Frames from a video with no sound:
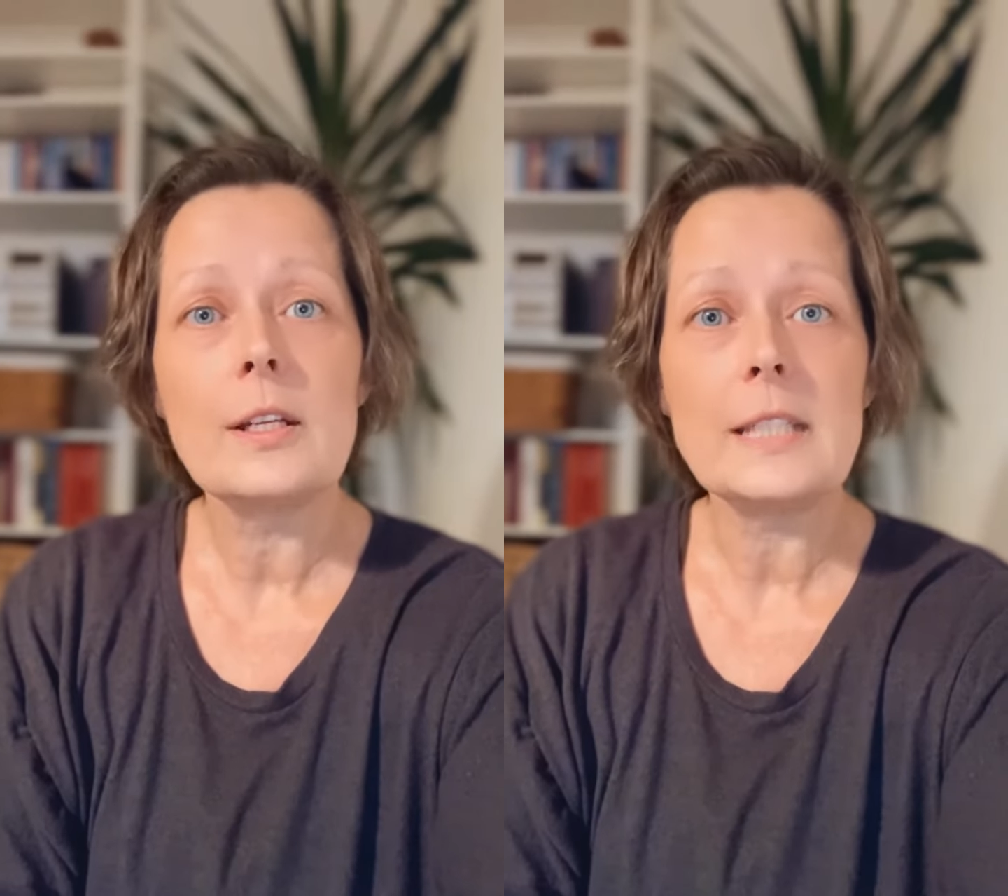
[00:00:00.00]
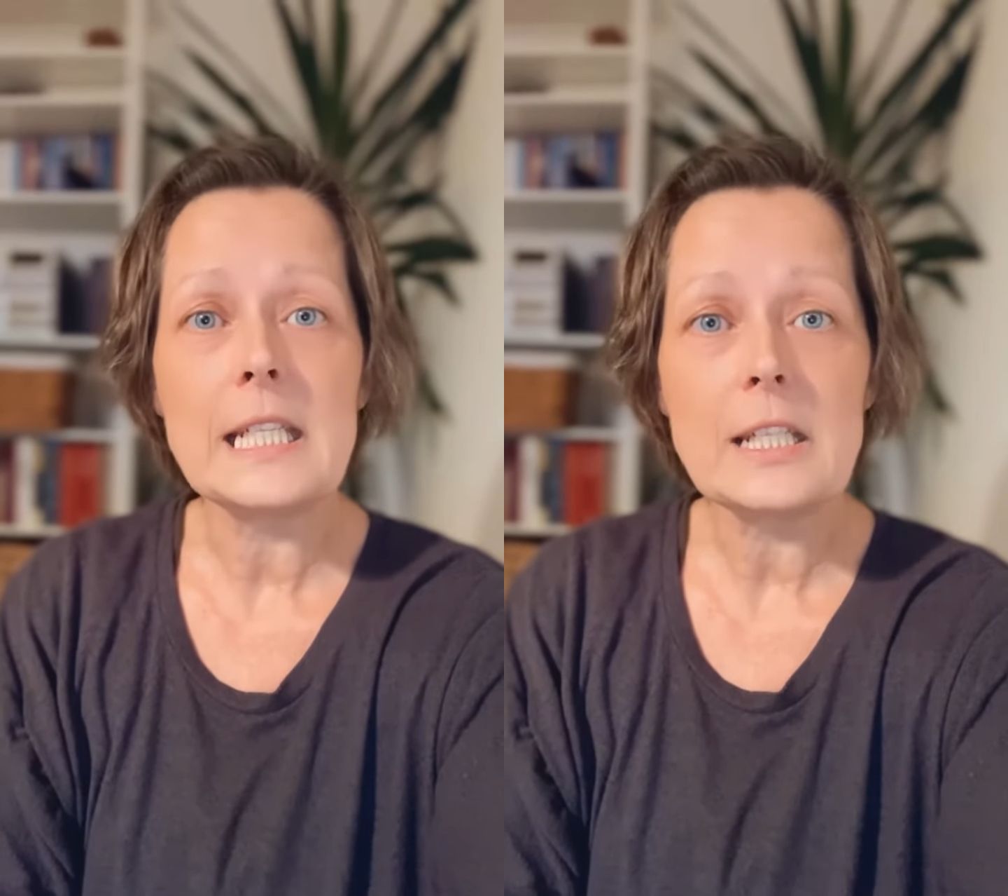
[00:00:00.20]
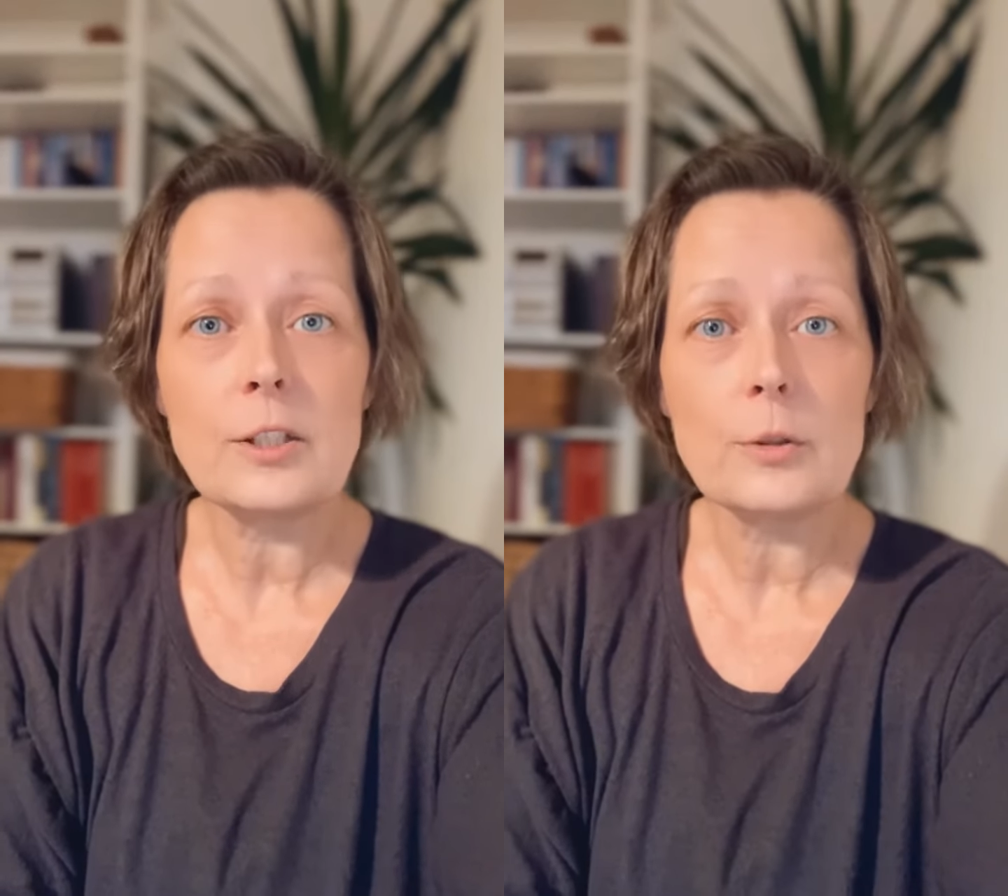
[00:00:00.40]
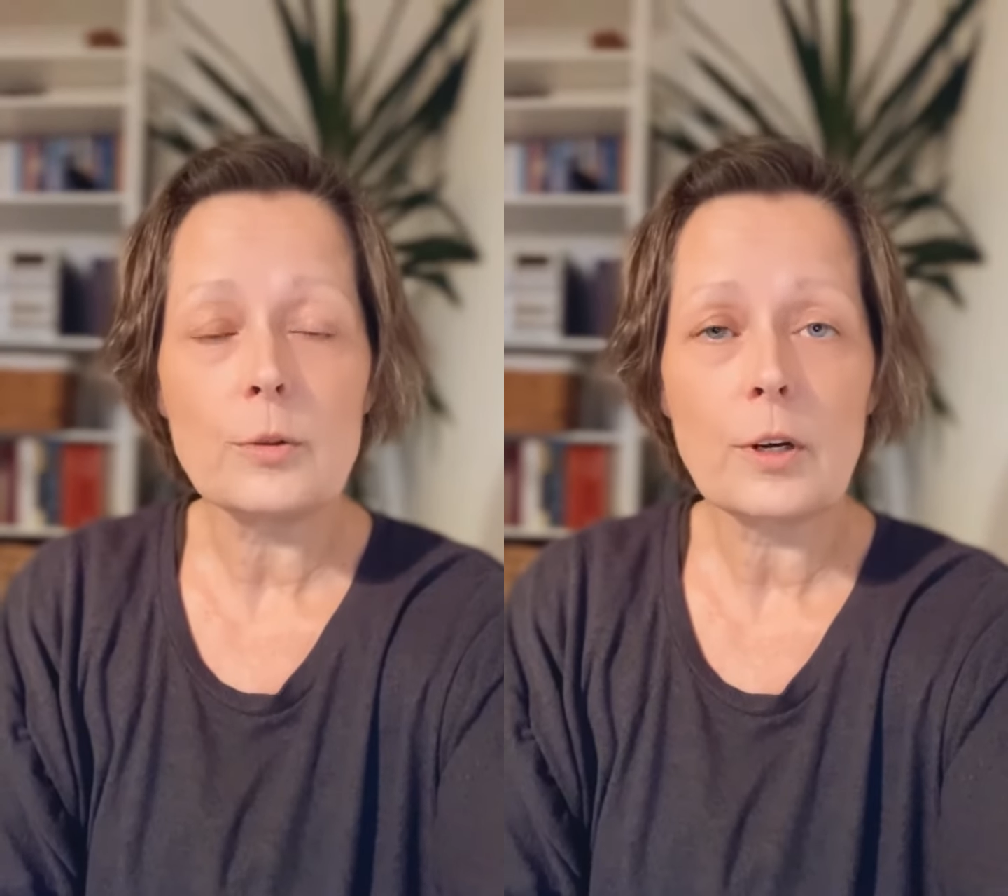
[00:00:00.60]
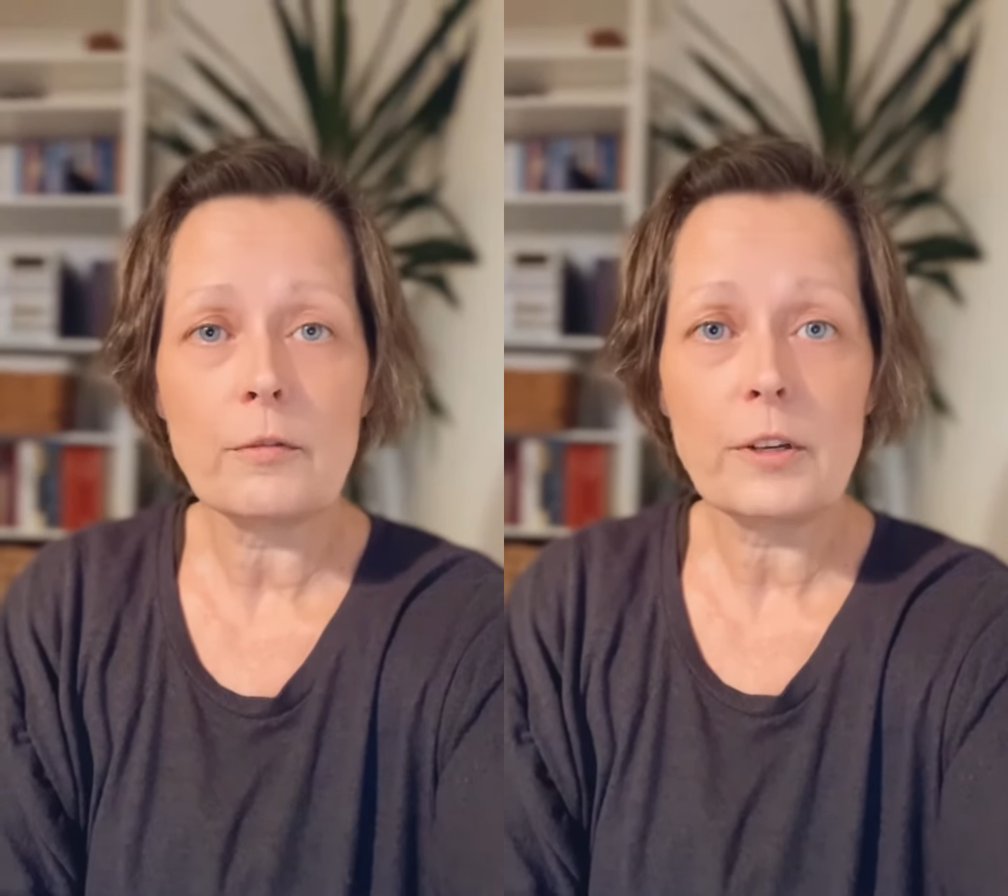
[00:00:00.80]
D2
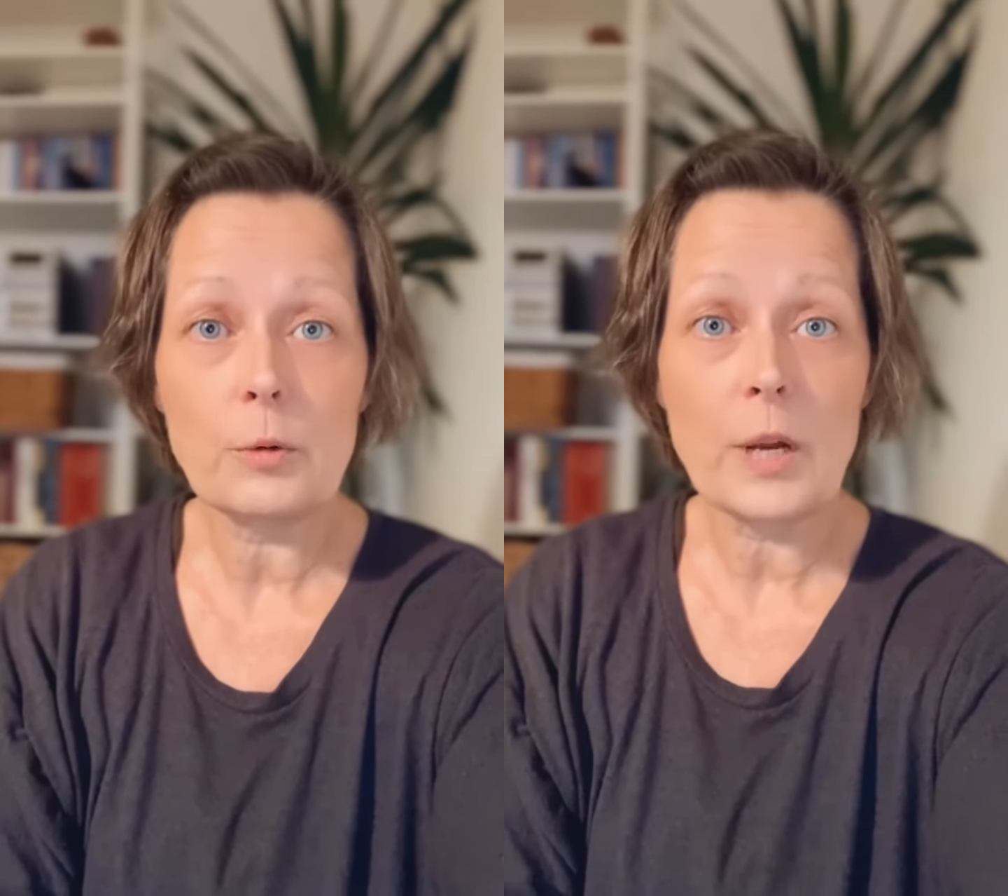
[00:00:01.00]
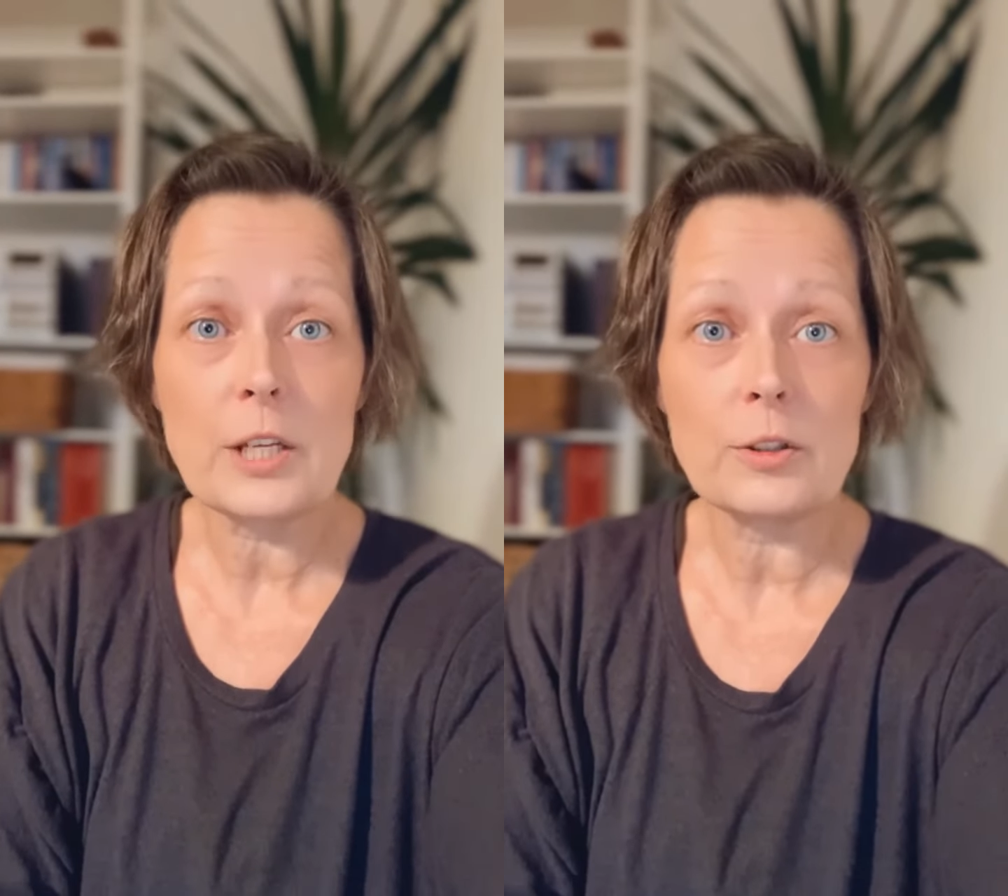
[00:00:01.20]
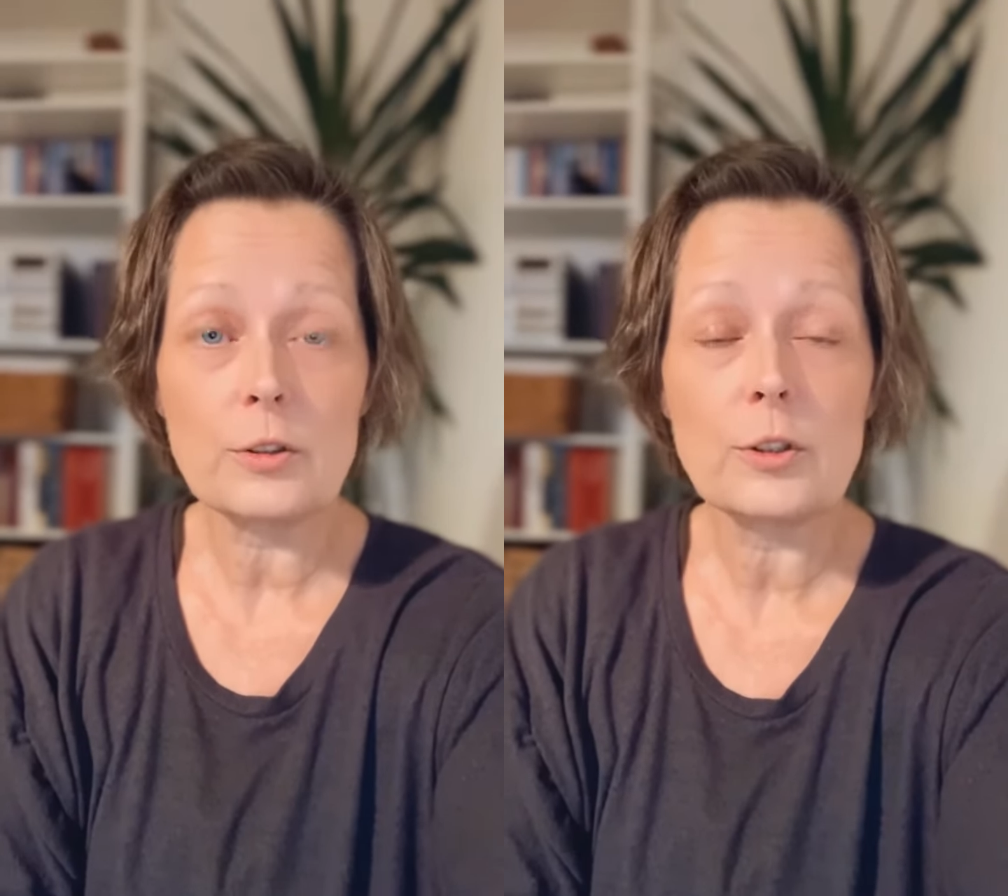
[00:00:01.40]
configurations